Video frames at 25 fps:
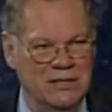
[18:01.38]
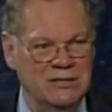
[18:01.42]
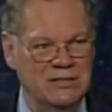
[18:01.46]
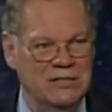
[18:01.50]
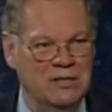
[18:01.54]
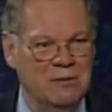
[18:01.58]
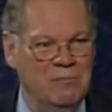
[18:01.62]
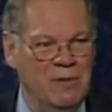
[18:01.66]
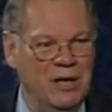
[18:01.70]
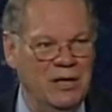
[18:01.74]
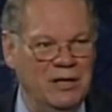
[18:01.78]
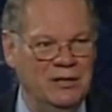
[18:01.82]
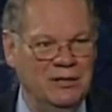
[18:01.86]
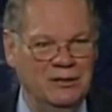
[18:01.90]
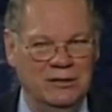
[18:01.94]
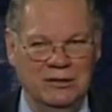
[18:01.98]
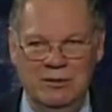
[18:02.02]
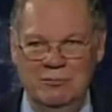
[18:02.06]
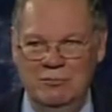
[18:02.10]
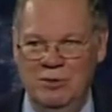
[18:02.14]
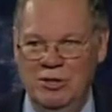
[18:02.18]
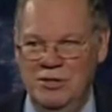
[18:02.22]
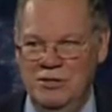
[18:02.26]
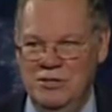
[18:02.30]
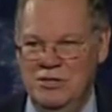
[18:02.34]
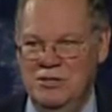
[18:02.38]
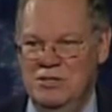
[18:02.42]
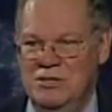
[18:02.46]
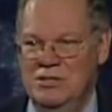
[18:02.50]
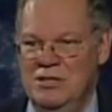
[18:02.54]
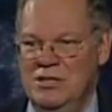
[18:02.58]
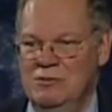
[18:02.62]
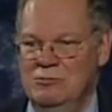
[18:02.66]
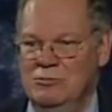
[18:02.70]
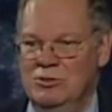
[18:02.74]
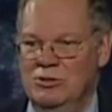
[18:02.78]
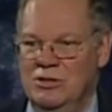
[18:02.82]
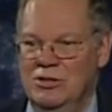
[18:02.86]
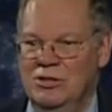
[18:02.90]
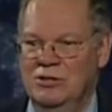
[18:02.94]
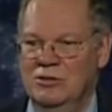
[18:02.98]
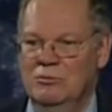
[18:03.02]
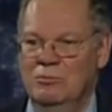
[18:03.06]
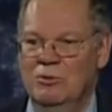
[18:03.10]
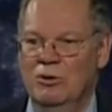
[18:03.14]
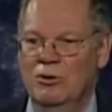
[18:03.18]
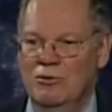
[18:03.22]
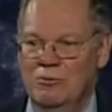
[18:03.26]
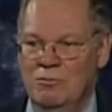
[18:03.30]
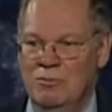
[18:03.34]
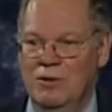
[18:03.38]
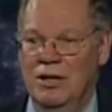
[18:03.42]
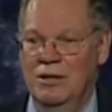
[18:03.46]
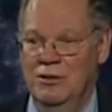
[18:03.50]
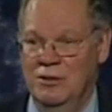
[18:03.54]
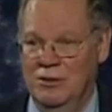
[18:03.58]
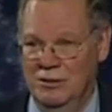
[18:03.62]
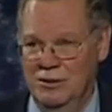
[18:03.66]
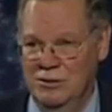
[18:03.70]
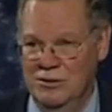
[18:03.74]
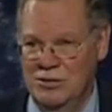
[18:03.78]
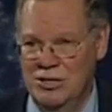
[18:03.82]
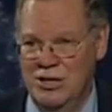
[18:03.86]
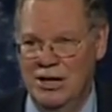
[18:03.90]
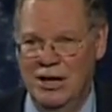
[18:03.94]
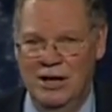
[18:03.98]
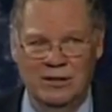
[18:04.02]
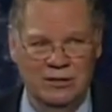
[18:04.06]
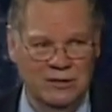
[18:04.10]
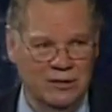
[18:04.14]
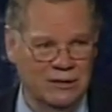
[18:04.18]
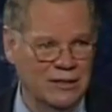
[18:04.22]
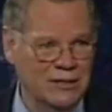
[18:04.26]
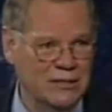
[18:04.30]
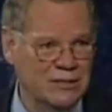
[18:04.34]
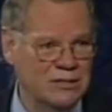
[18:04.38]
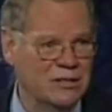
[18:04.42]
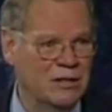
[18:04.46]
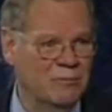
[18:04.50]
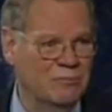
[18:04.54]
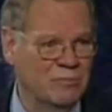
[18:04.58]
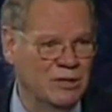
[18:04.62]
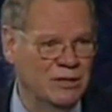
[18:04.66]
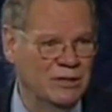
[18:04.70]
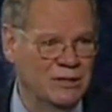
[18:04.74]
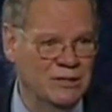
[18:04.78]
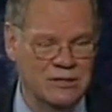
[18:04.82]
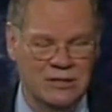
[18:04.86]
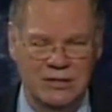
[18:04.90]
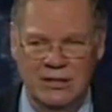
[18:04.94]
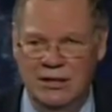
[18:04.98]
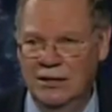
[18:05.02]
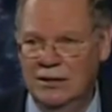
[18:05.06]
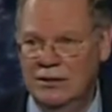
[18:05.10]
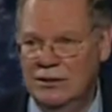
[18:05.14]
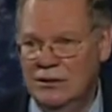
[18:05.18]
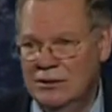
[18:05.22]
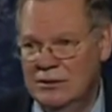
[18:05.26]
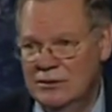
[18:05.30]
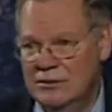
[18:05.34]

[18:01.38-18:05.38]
It's a medical emergency and will kill both mother and child unless something is done.